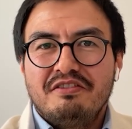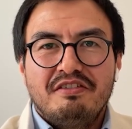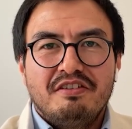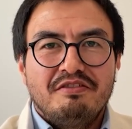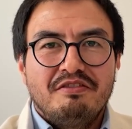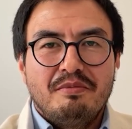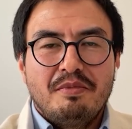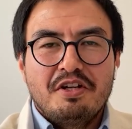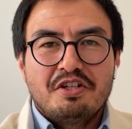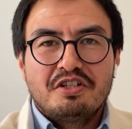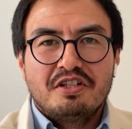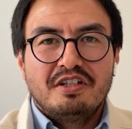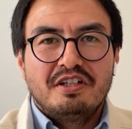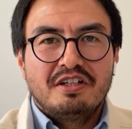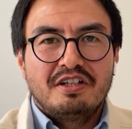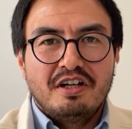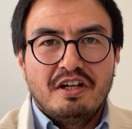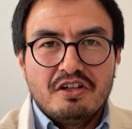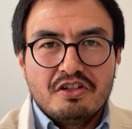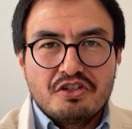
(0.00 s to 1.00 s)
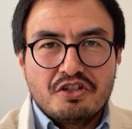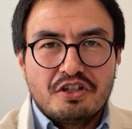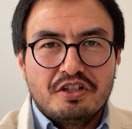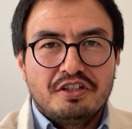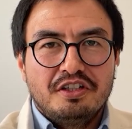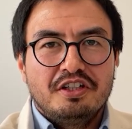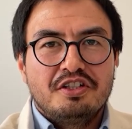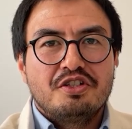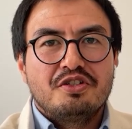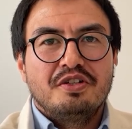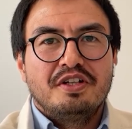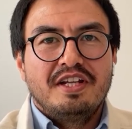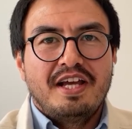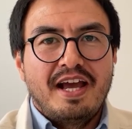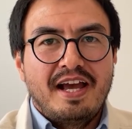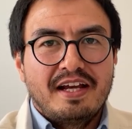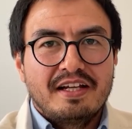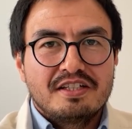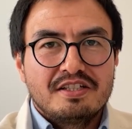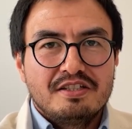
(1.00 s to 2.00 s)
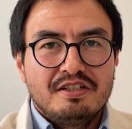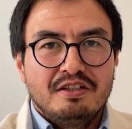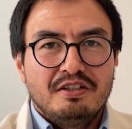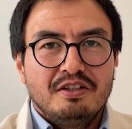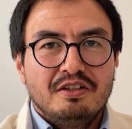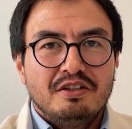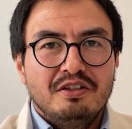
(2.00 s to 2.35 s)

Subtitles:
of Information and Culture that should act,